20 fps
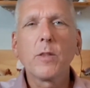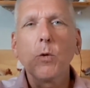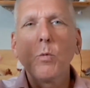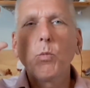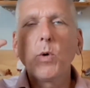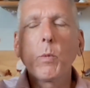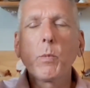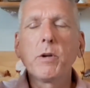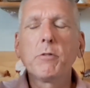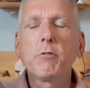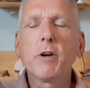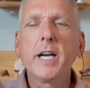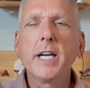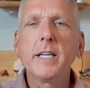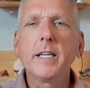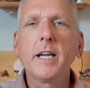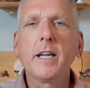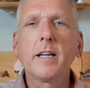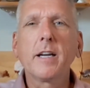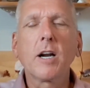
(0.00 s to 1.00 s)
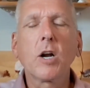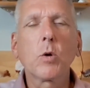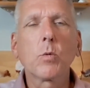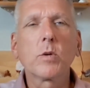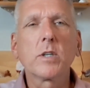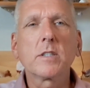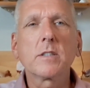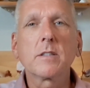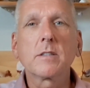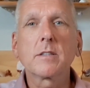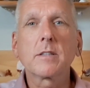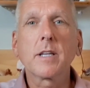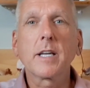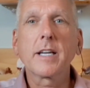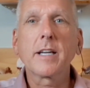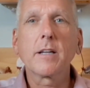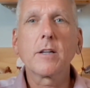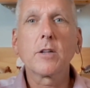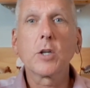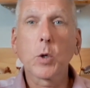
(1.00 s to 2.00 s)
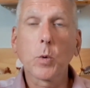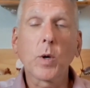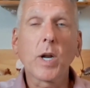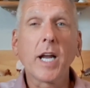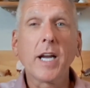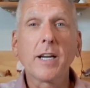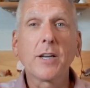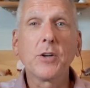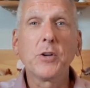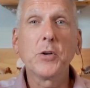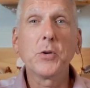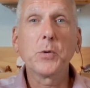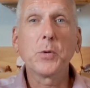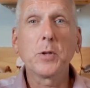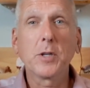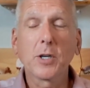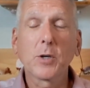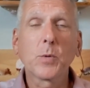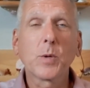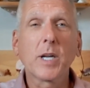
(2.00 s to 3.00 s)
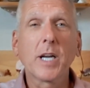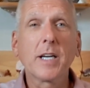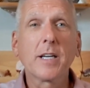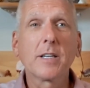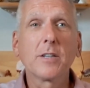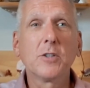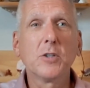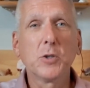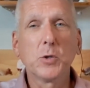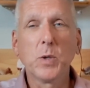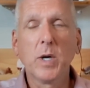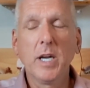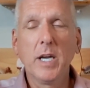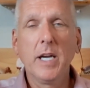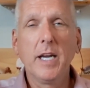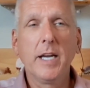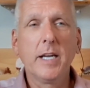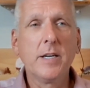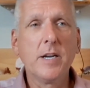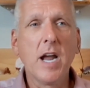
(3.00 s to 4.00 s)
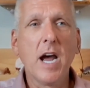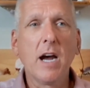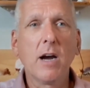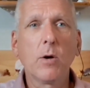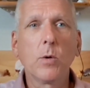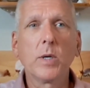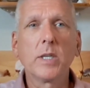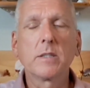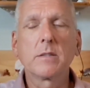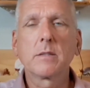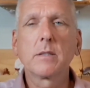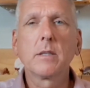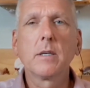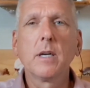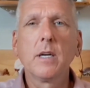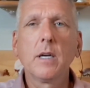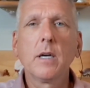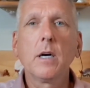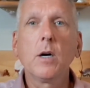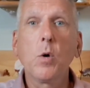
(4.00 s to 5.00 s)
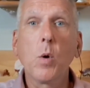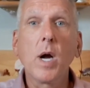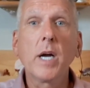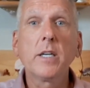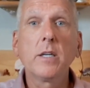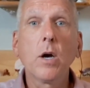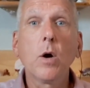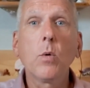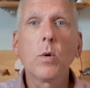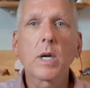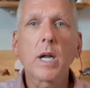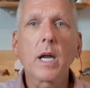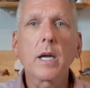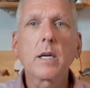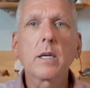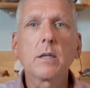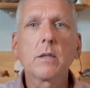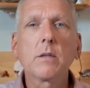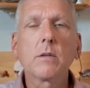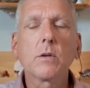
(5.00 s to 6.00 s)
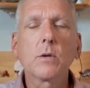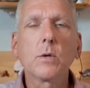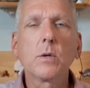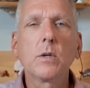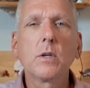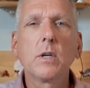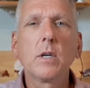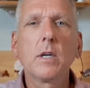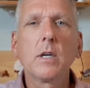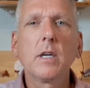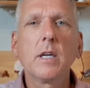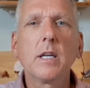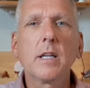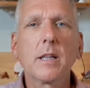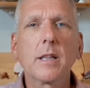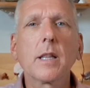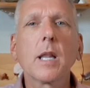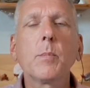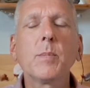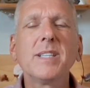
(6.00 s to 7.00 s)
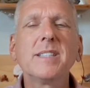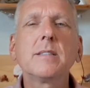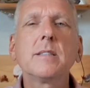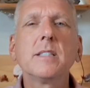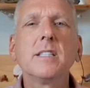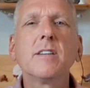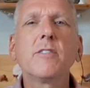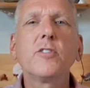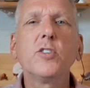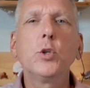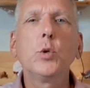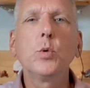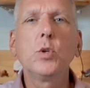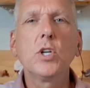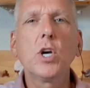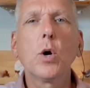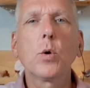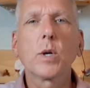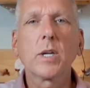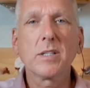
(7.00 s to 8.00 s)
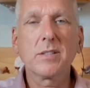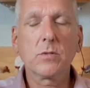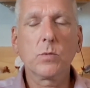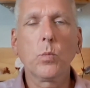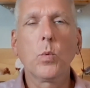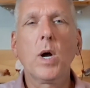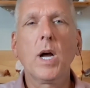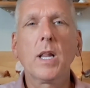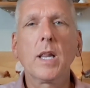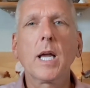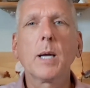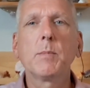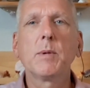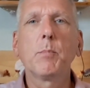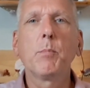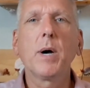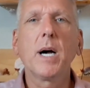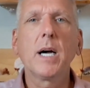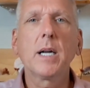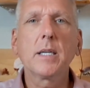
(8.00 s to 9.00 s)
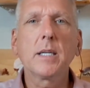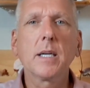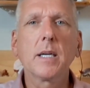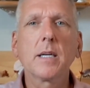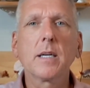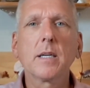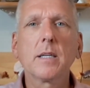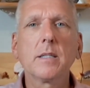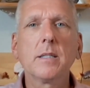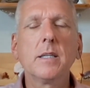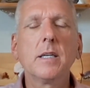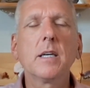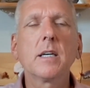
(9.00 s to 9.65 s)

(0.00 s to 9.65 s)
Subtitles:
when we radiate it outwards, this is like, look what I can do, look what I can do. And now it's, oh, I know what I can do. Let me see if you notice while I'm embodying it.